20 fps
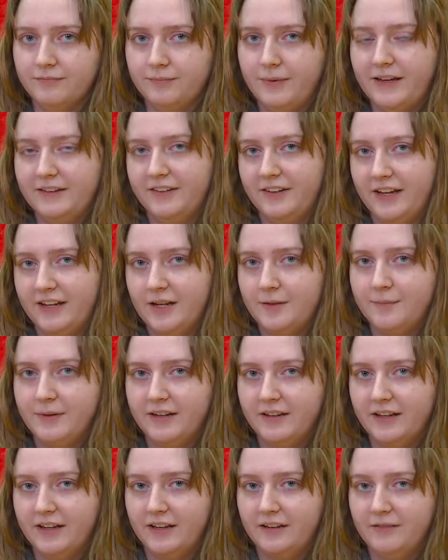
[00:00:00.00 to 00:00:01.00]
basically end up
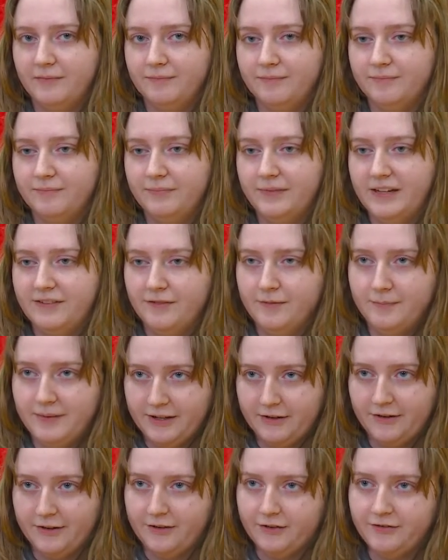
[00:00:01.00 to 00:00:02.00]
being like a even
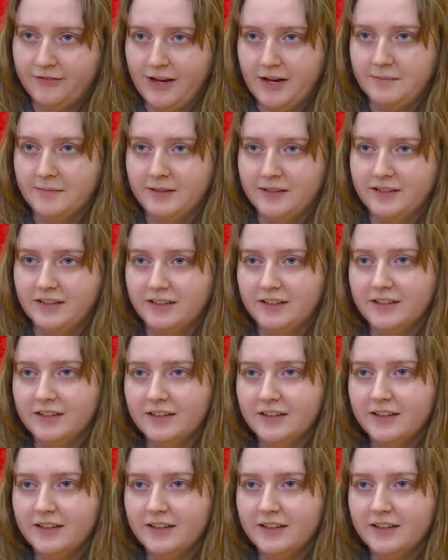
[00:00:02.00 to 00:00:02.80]
bigger family.